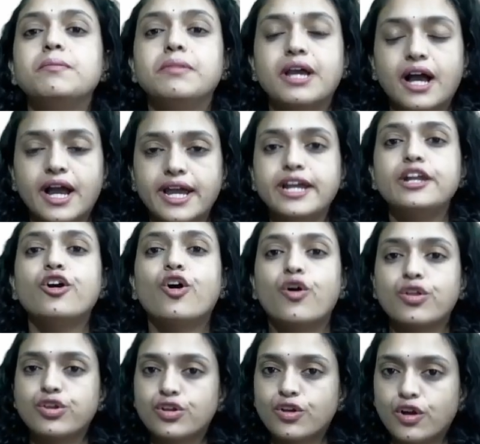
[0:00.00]
behind
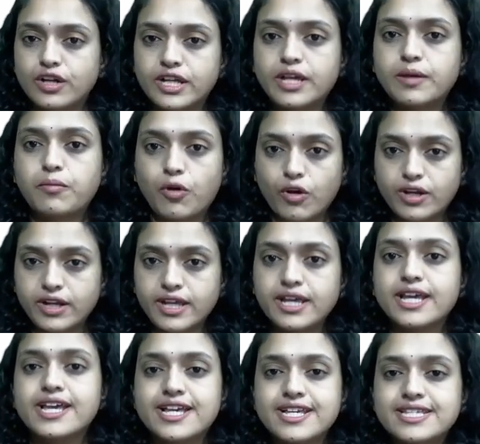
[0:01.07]
orthodontic bonding
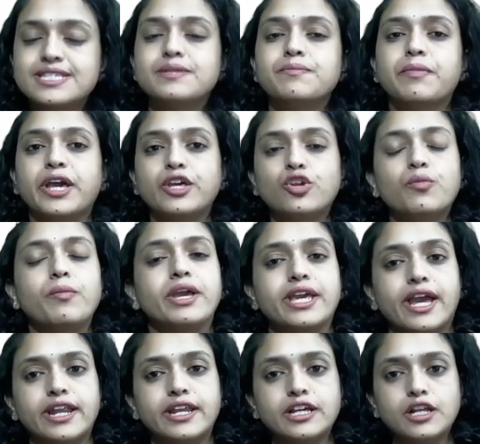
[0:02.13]
is
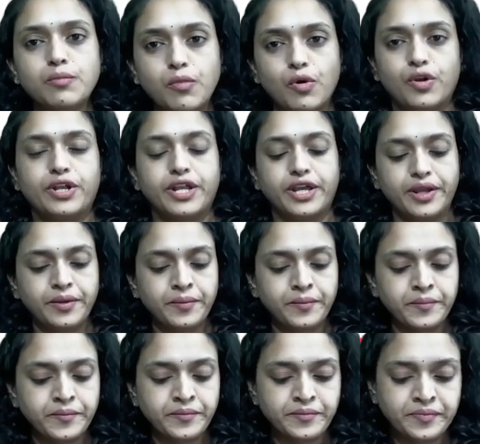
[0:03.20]
micromechanical bonding.
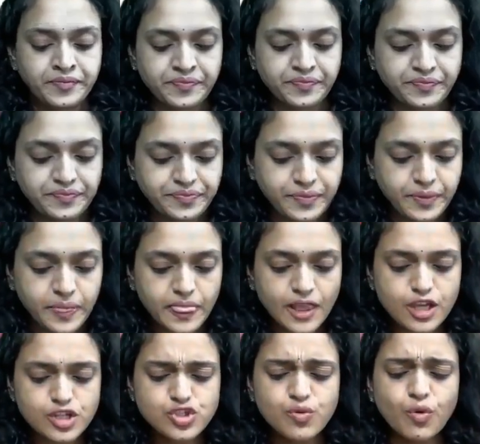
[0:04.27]

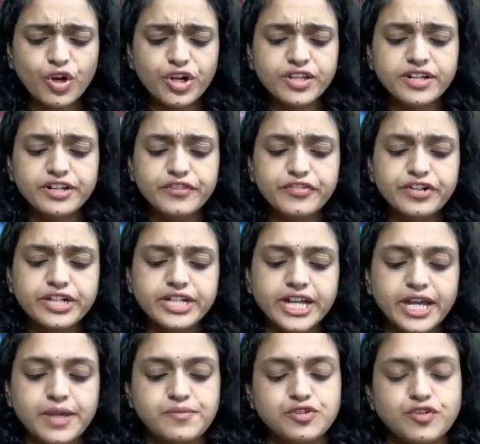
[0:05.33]
So what are the different
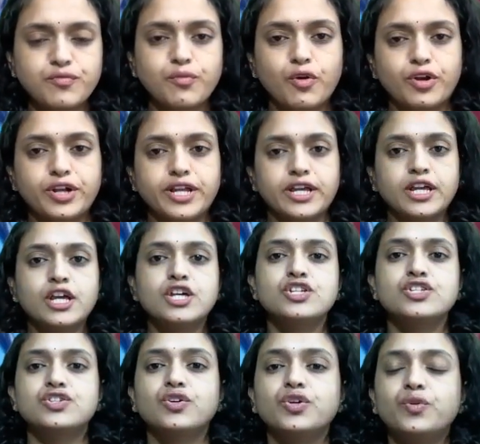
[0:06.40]
types of bonding?
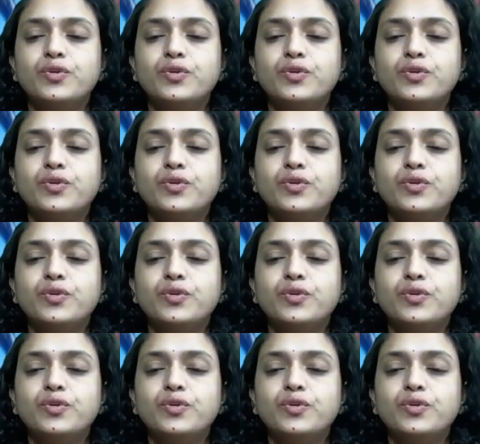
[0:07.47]
So you